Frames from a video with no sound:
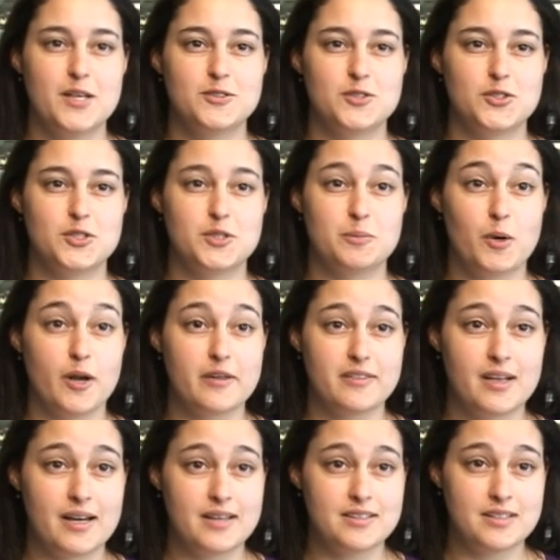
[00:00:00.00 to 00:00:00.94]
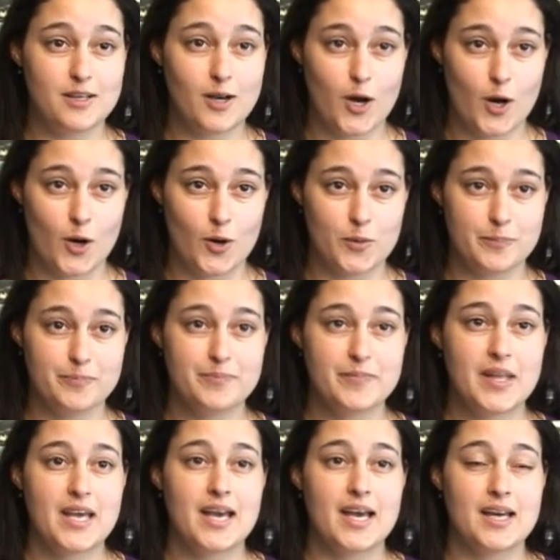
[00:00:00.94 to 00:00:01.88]
So she brought the idea home,
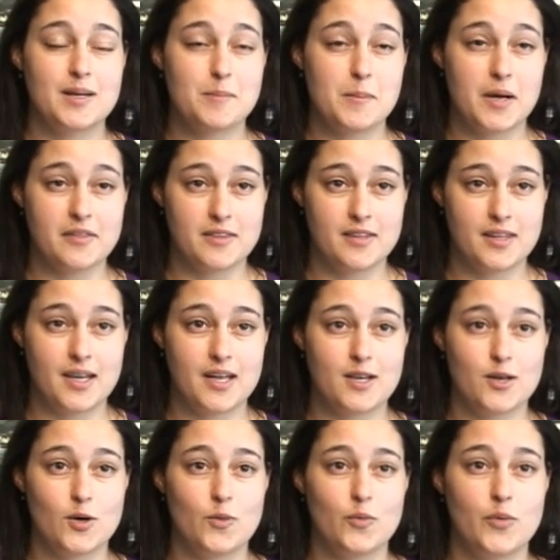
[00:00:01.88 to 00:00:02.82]
and a month later,